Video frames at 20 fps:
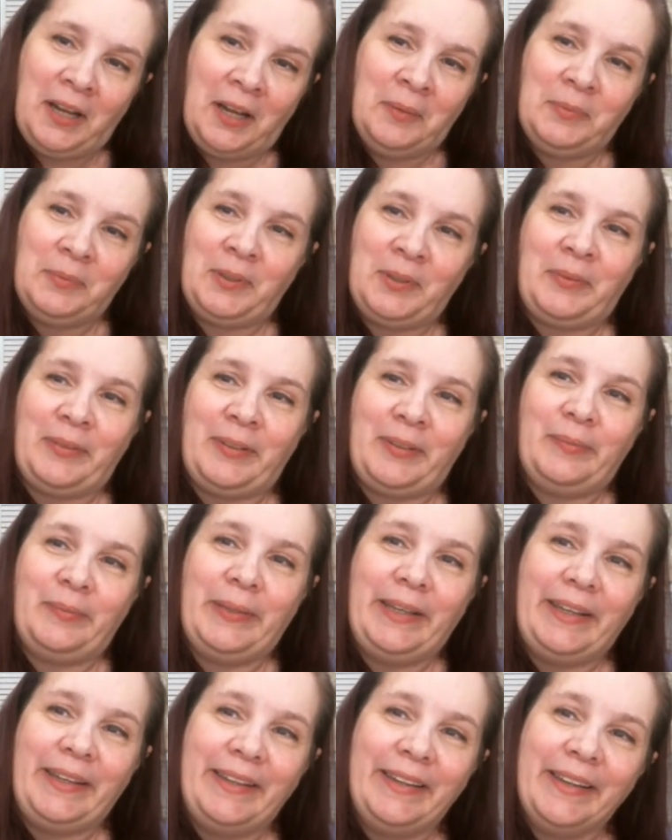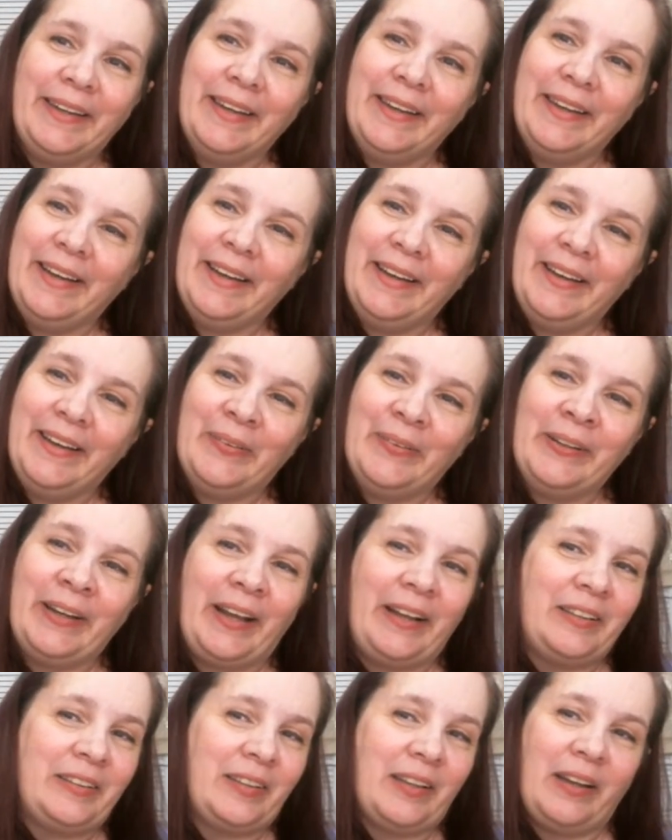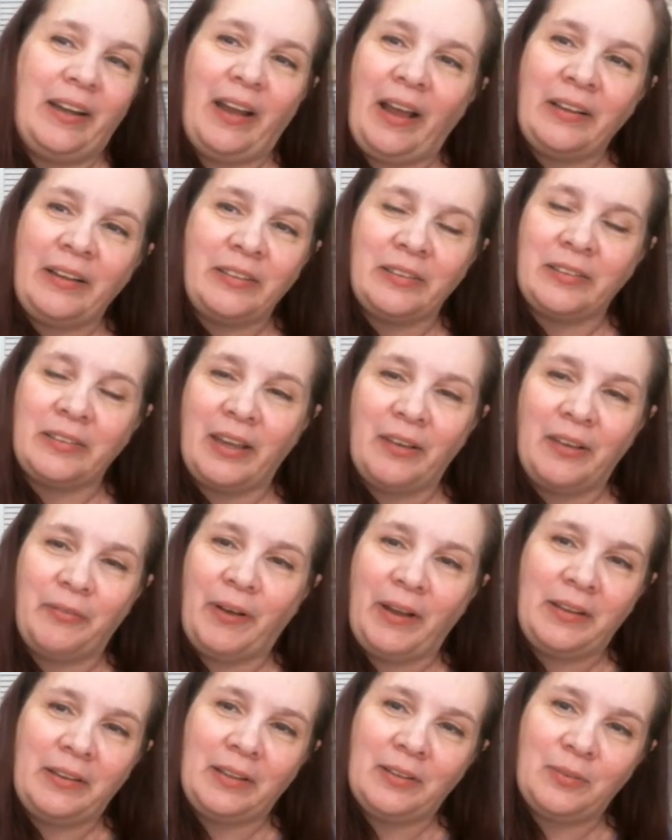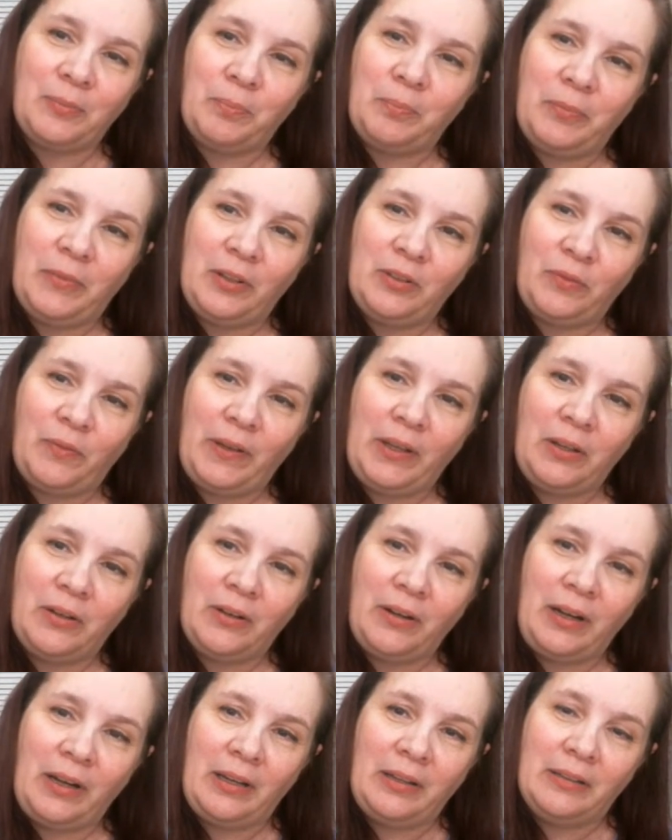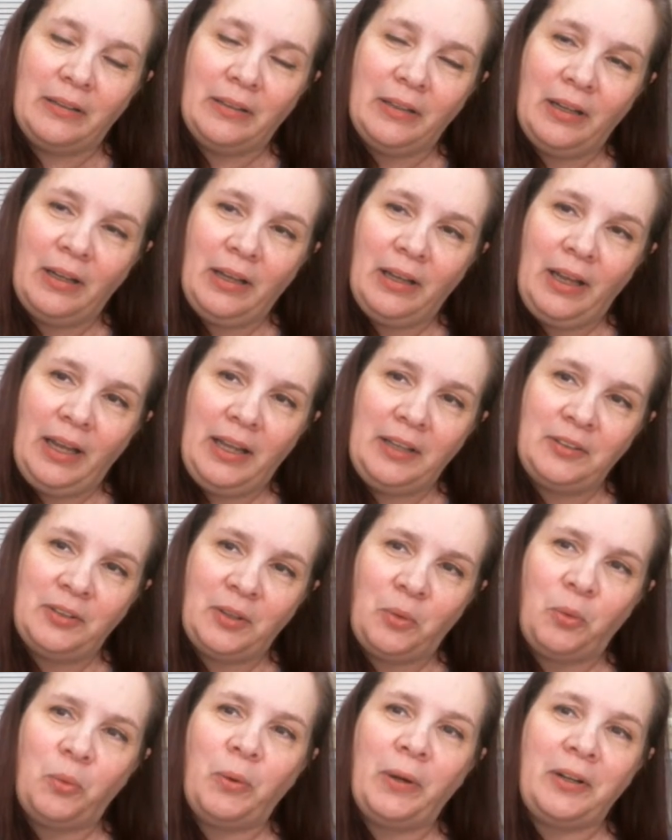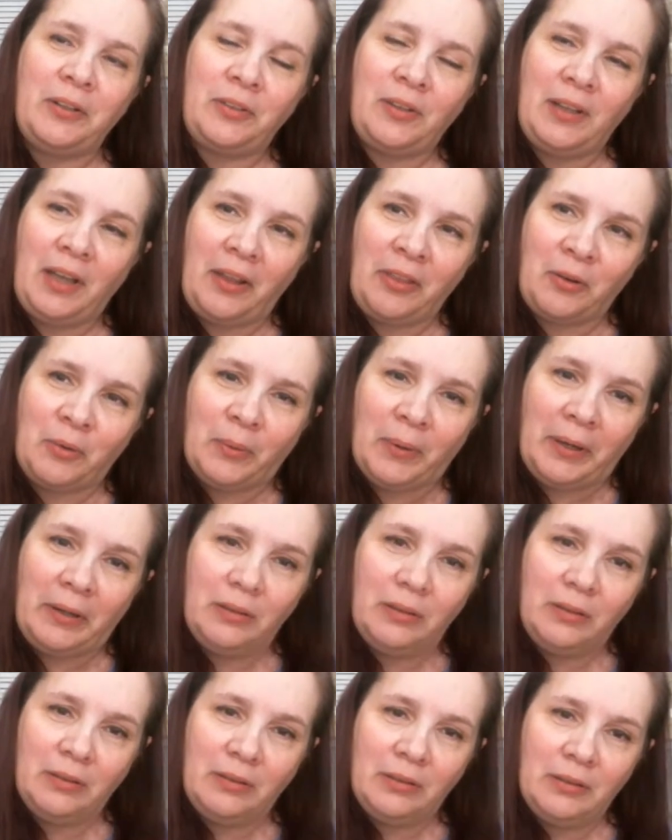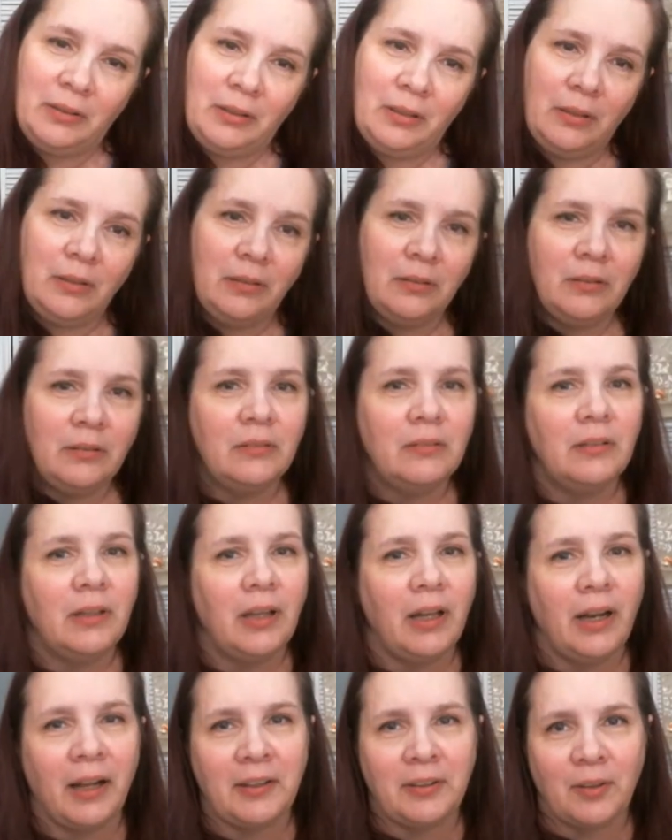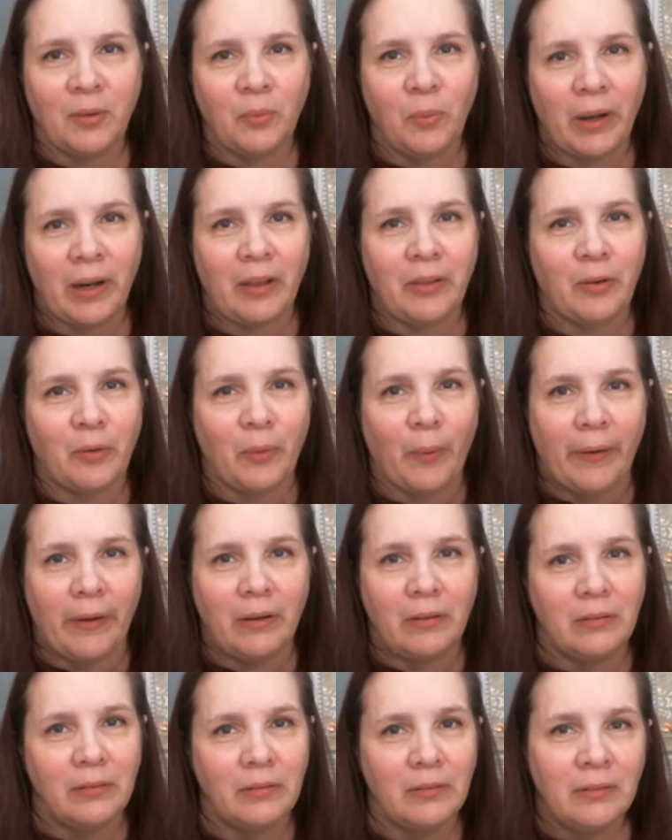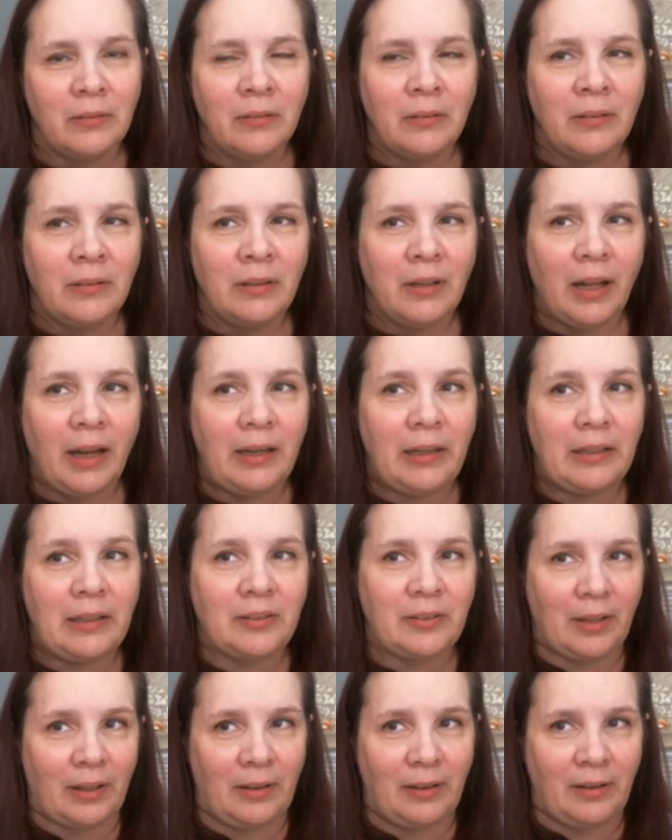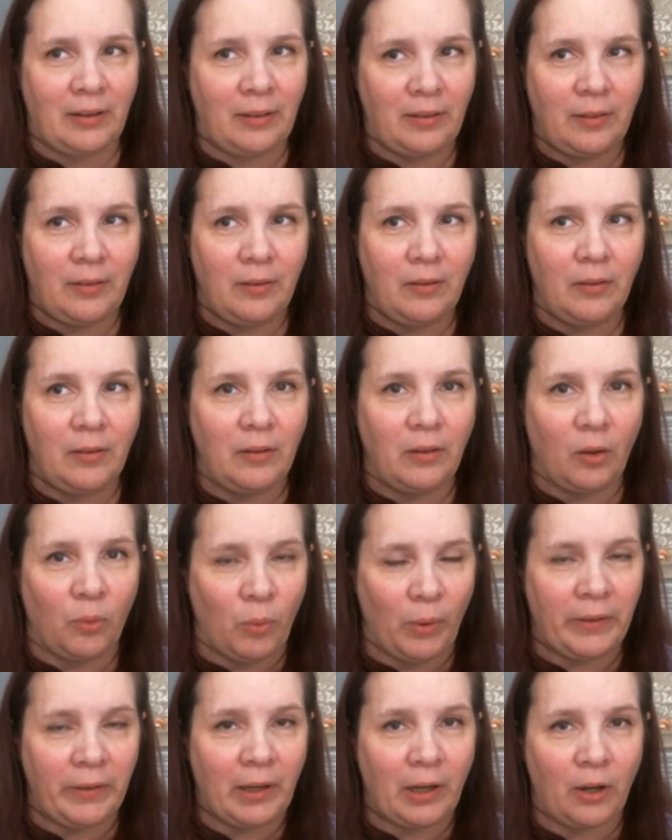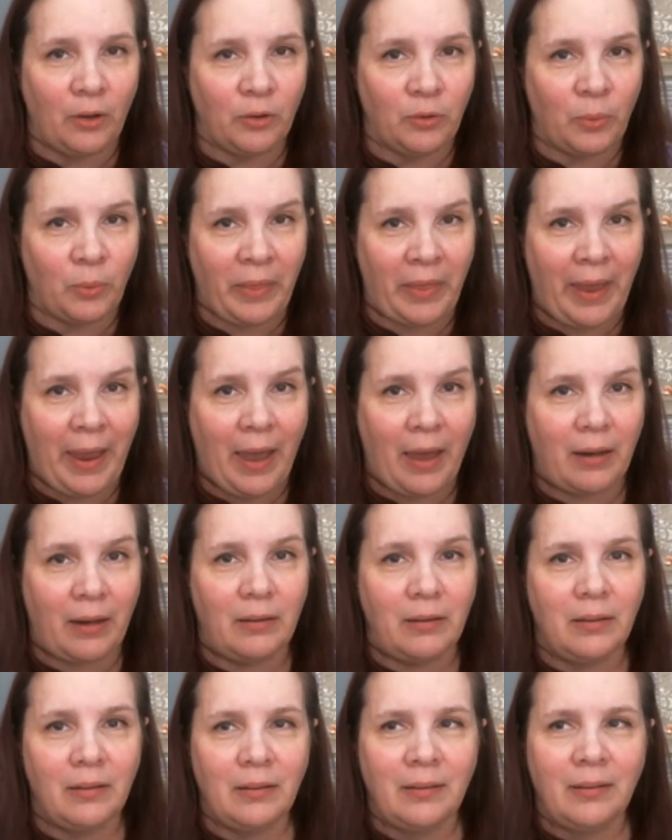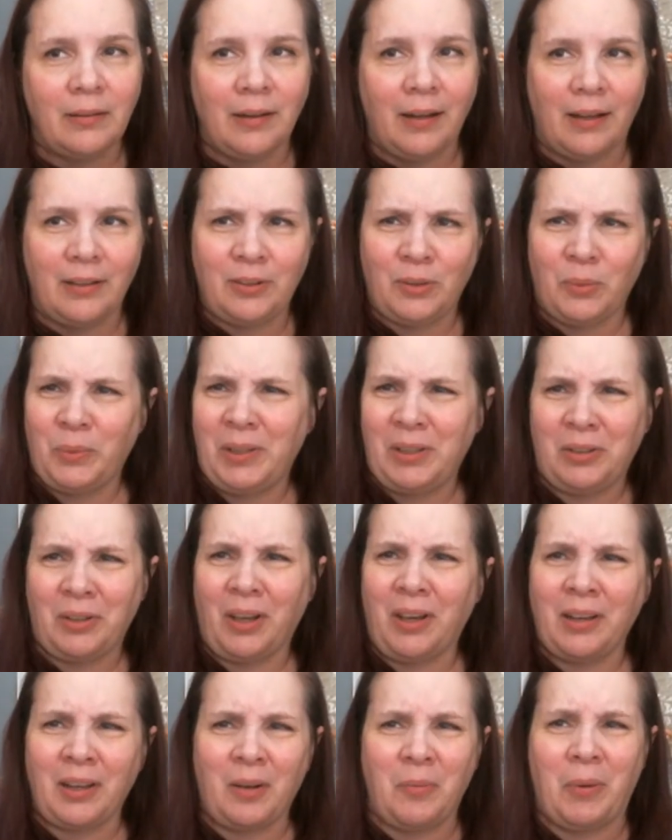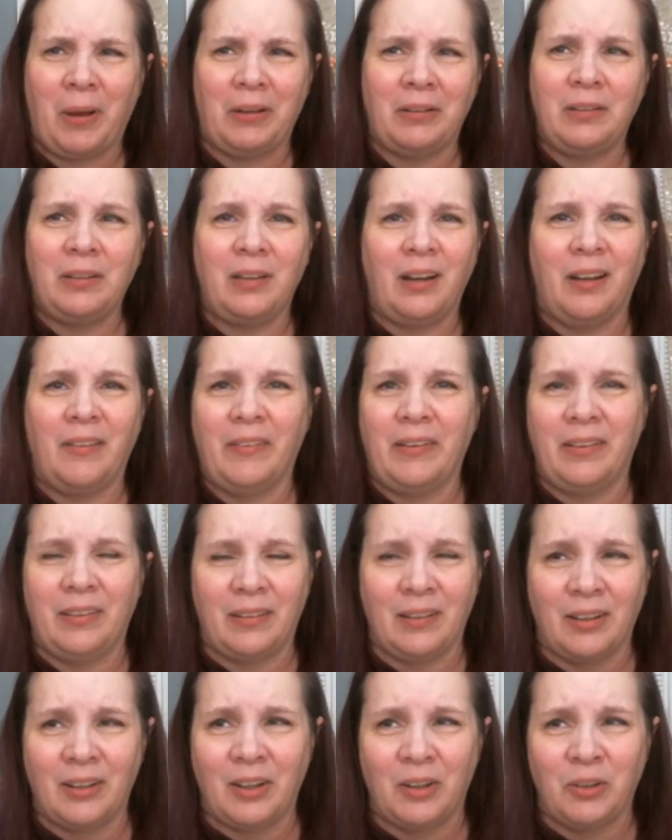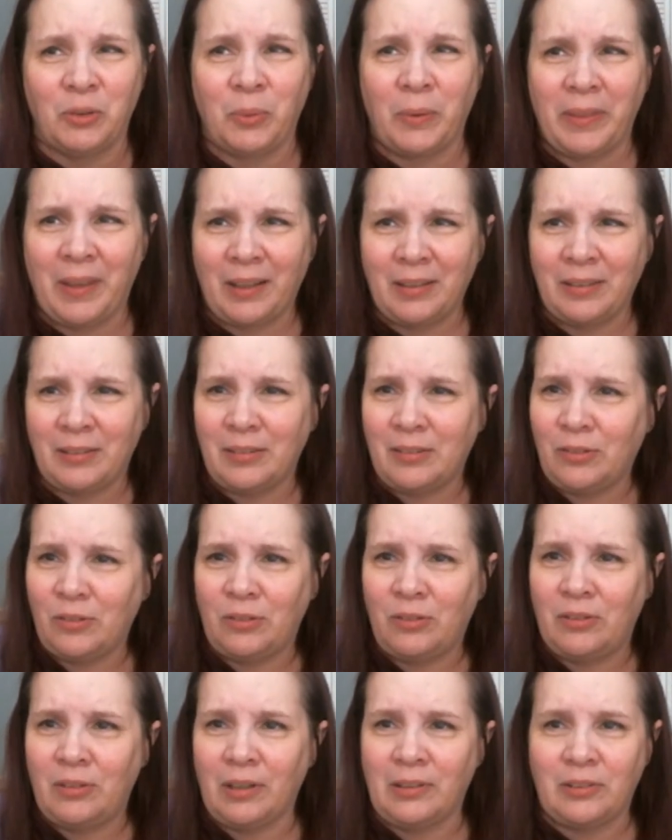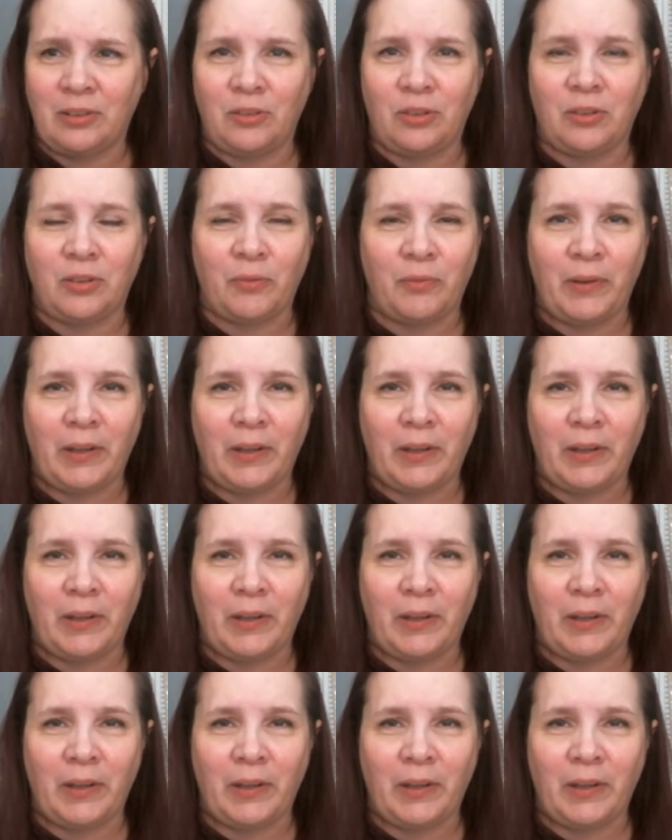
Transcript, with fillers: comes up to me when I said, I just can't find this this figurine. He said, Well, where's the other one? And I said, What other one? And he said, The one that goes with that. I said, What are you talking about? It didn't have anything that goes with that. It's just a